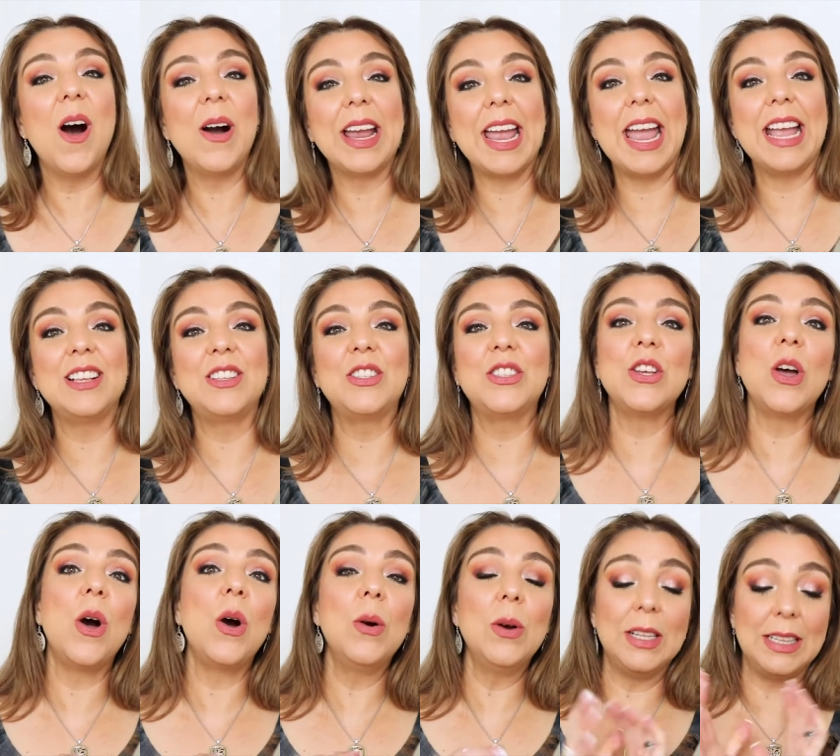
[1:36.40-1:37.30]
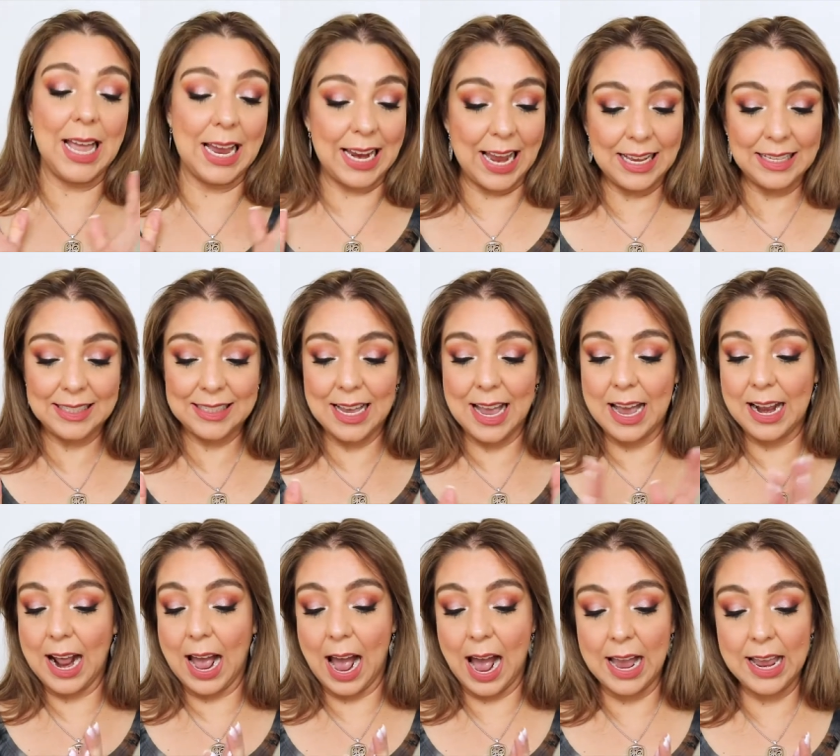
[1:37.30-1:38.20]
Okay, so like I said,
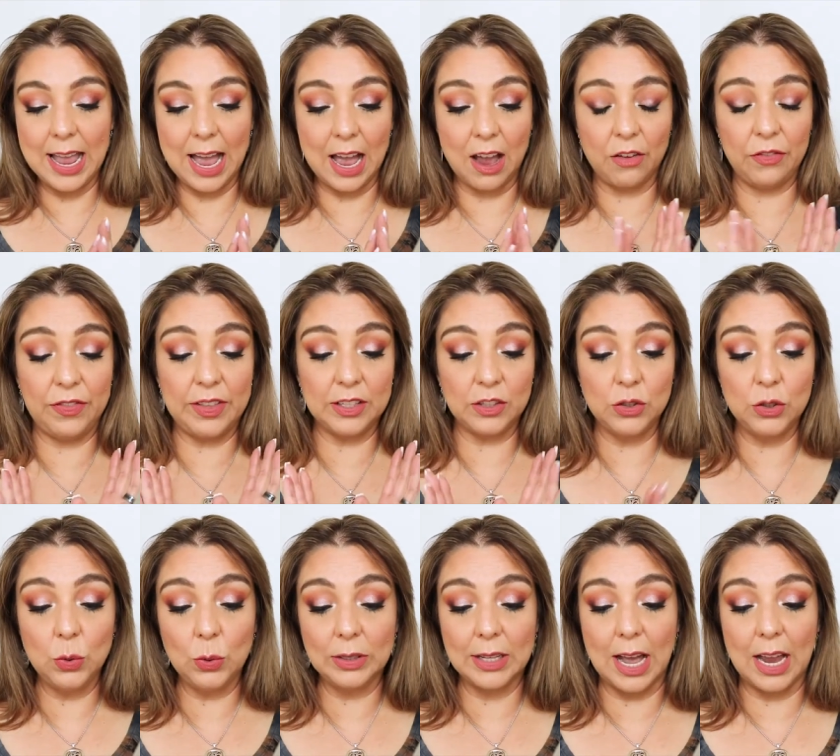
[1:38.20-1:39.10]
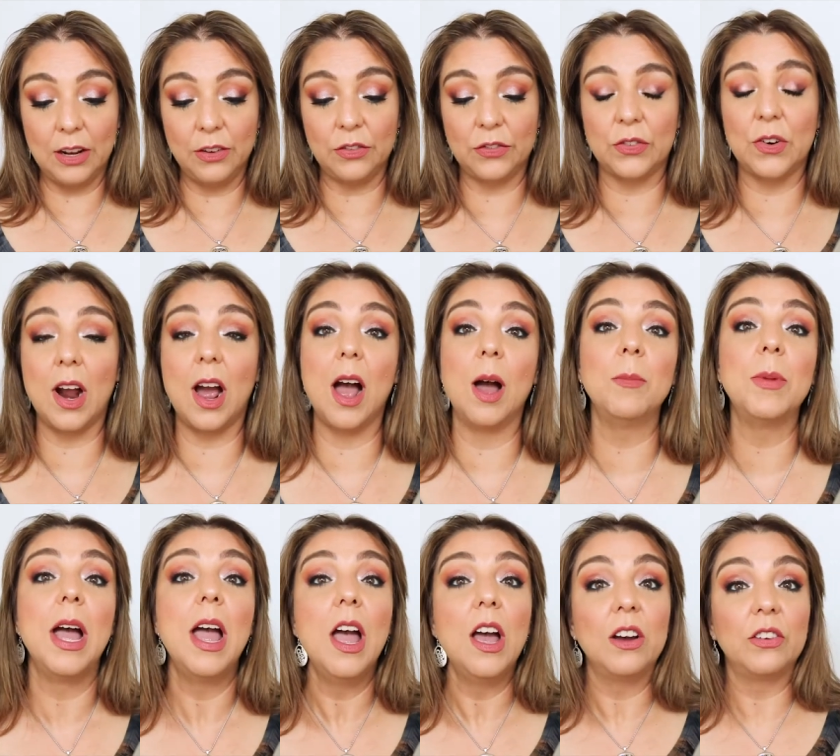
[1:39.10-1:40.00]
I have this new line
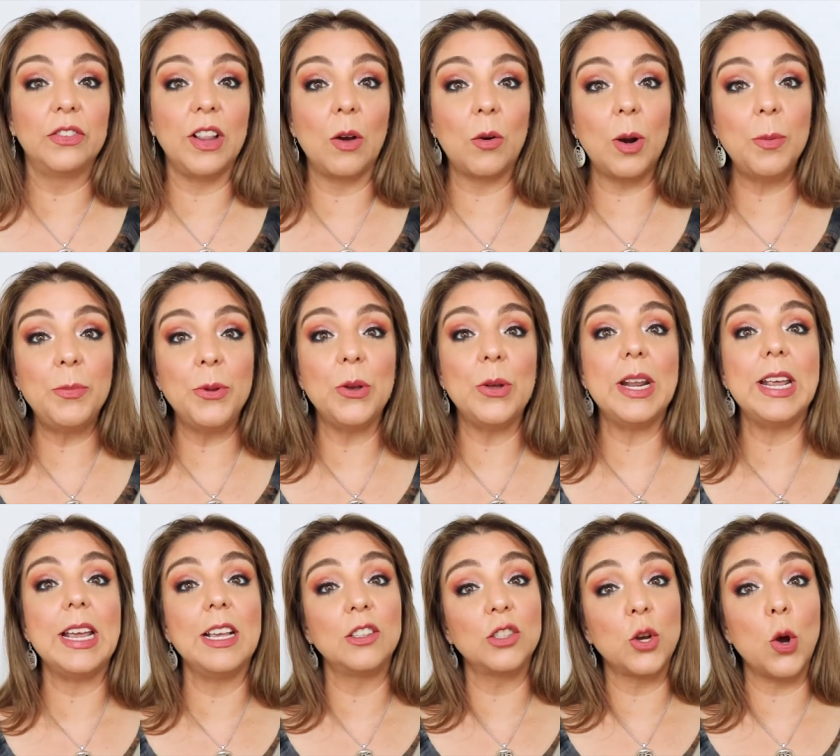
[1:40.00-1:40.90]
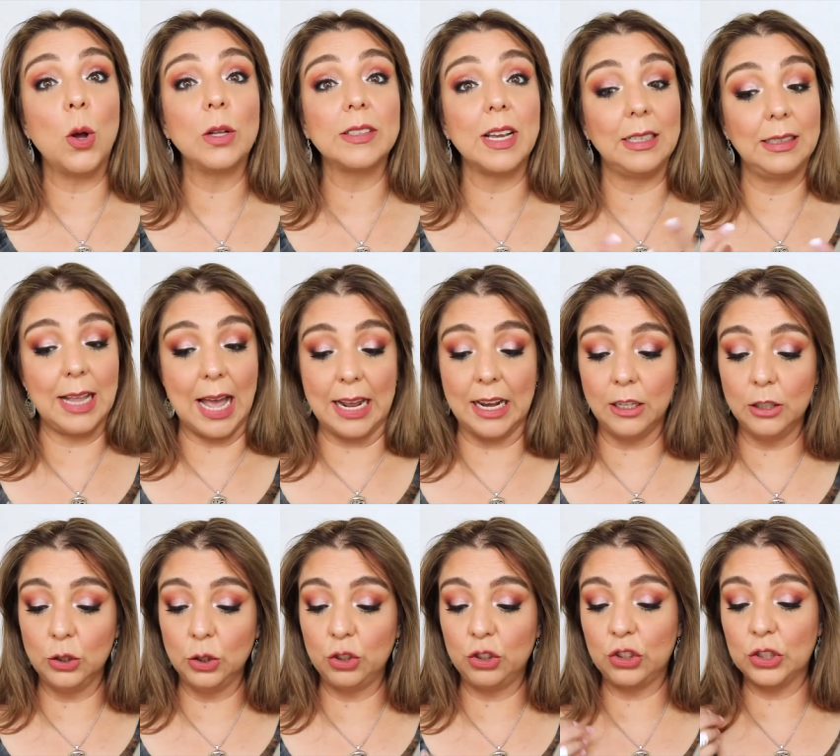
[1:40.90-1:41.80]
from Flower Beauty. It's called A Light
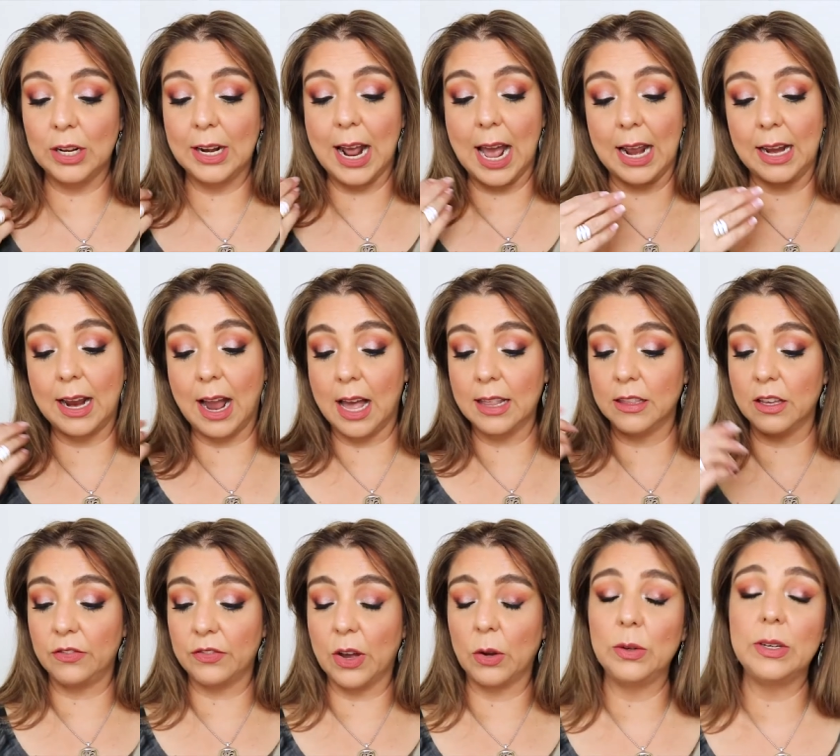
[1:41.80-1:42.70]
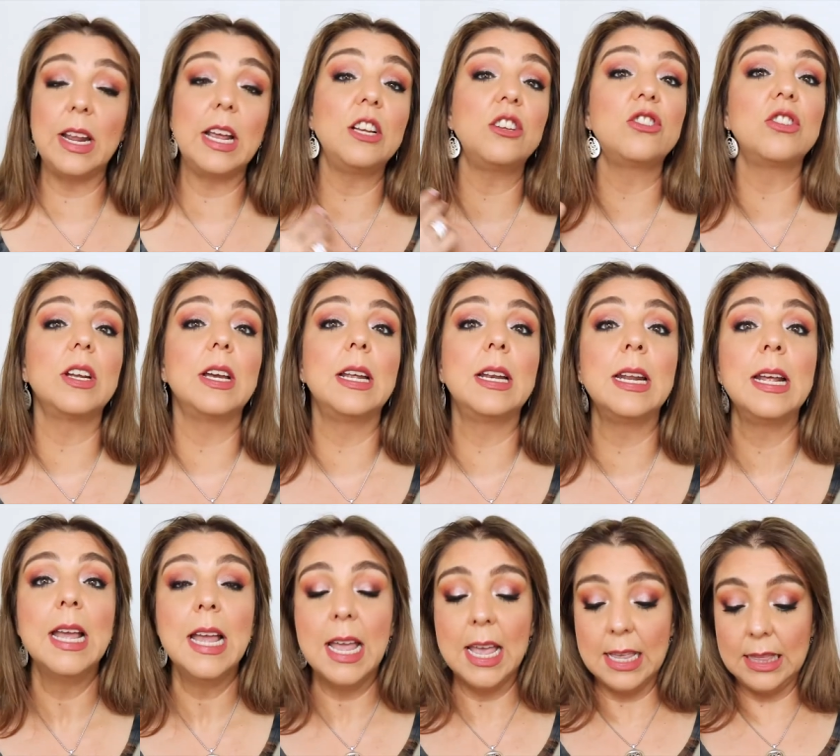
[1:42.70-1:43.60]
Illusion. I got the
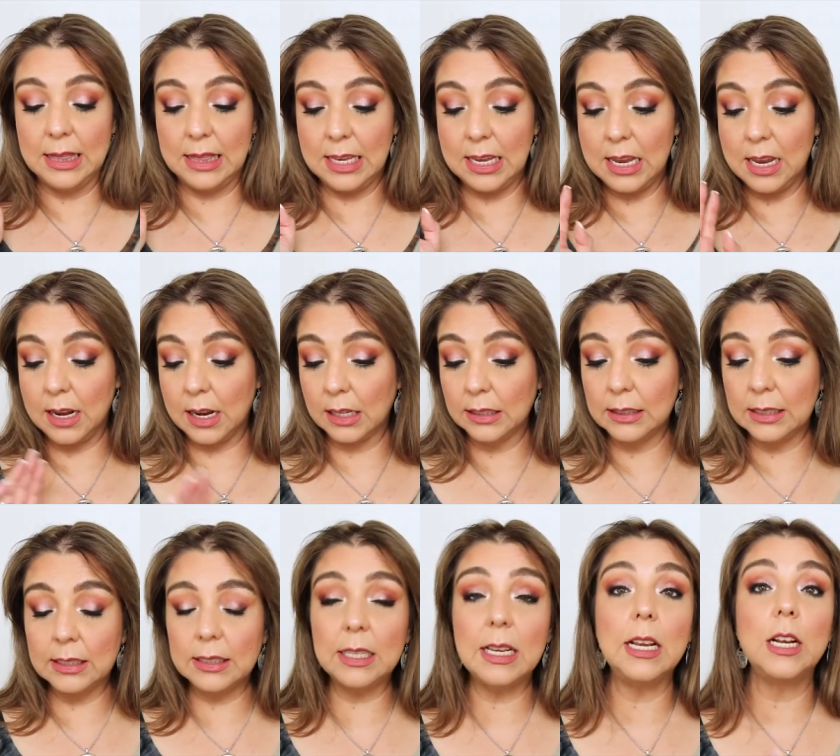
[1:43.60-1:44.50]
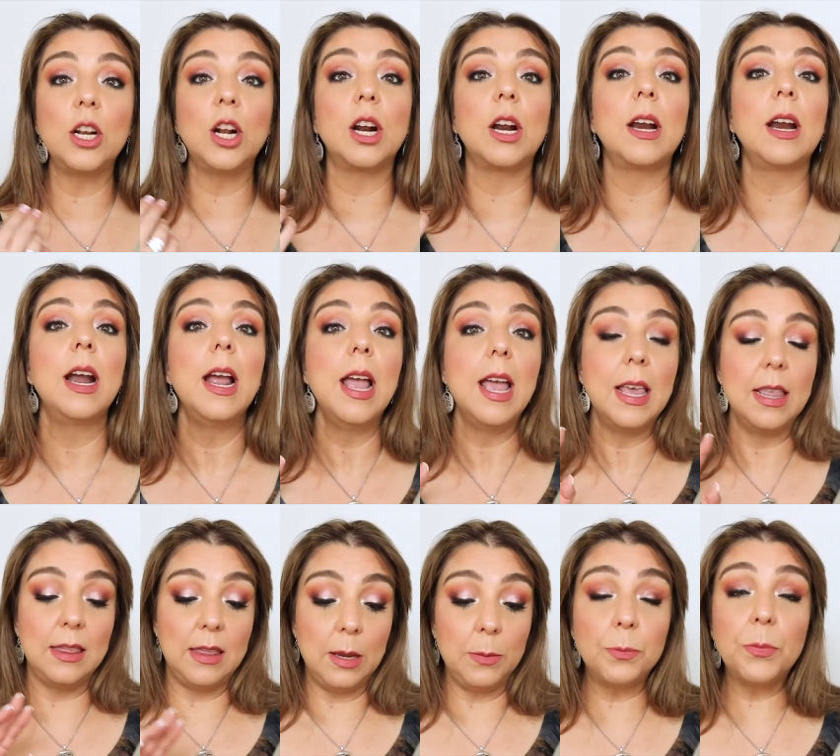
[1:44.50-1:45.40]
foundation, the concealer,
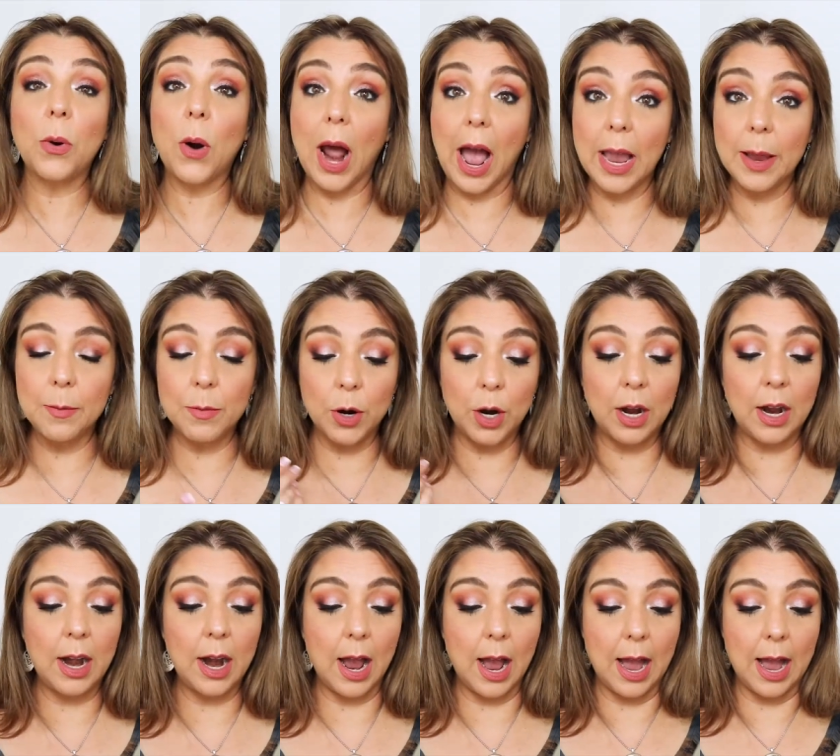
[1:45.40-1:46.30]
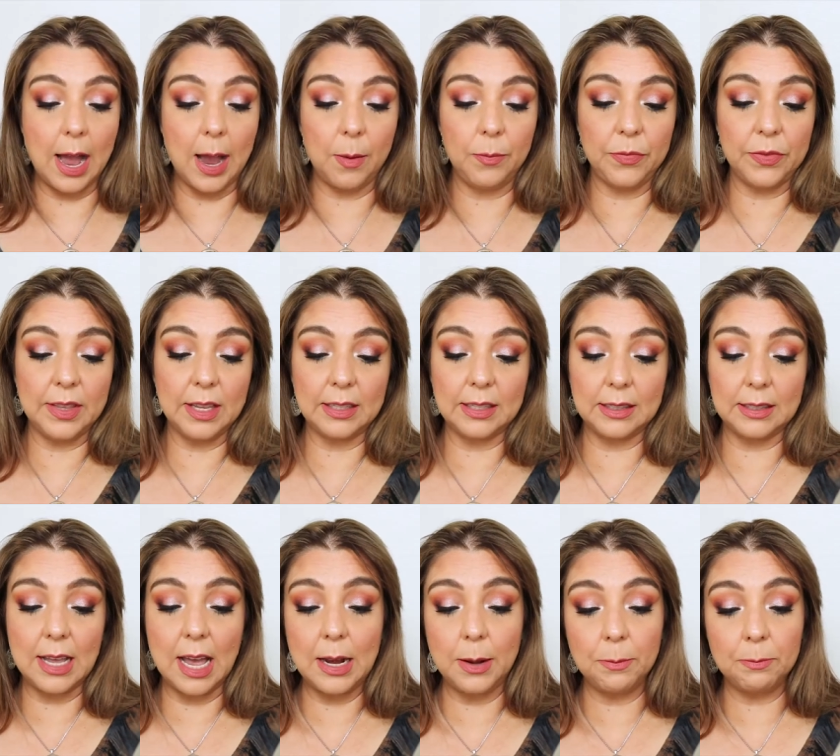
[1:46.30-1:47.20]
the primer, um, the
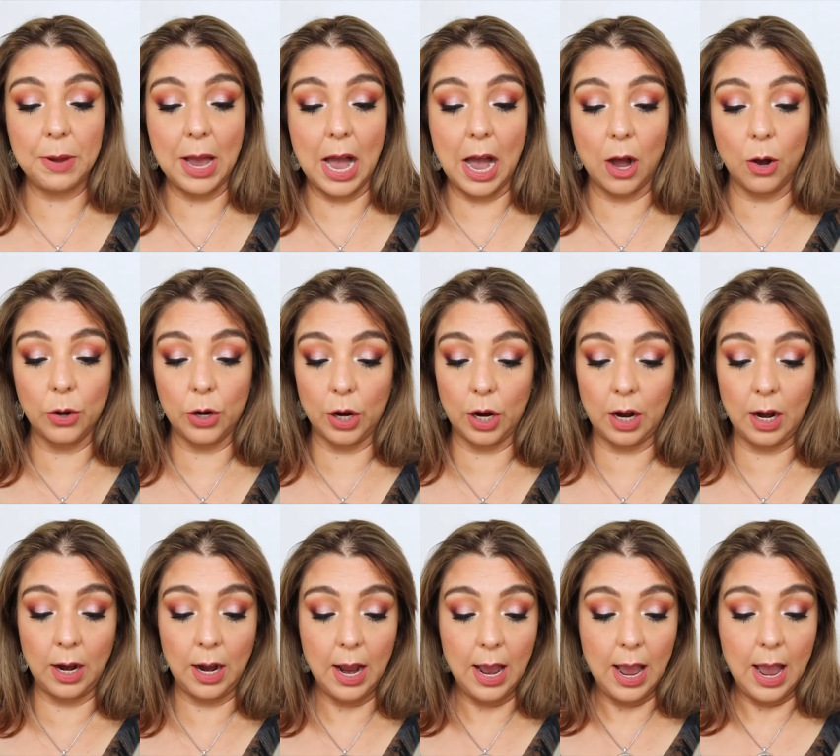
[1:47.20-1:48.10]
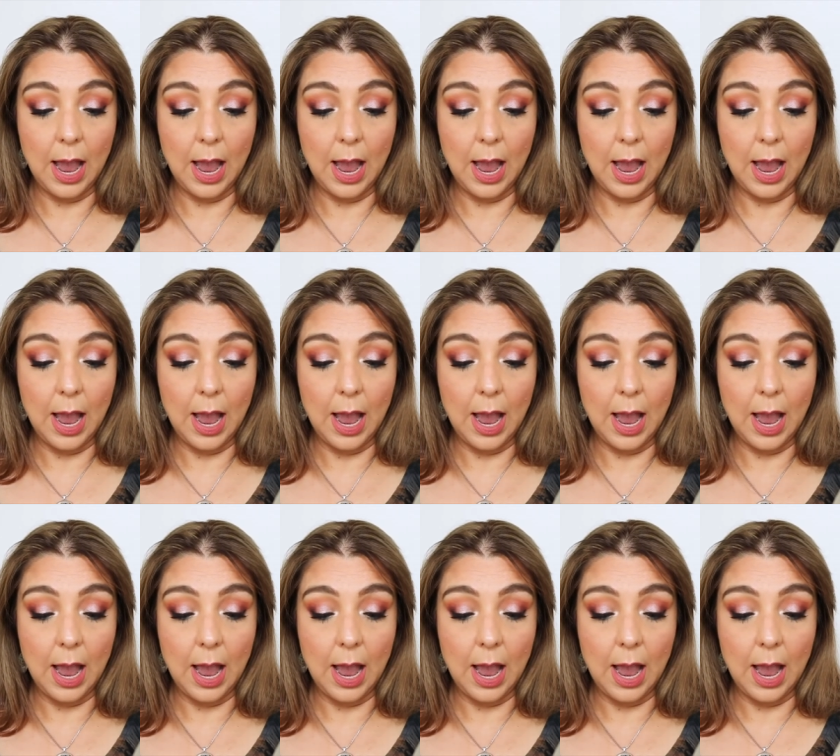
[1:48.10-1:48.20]
setting powder.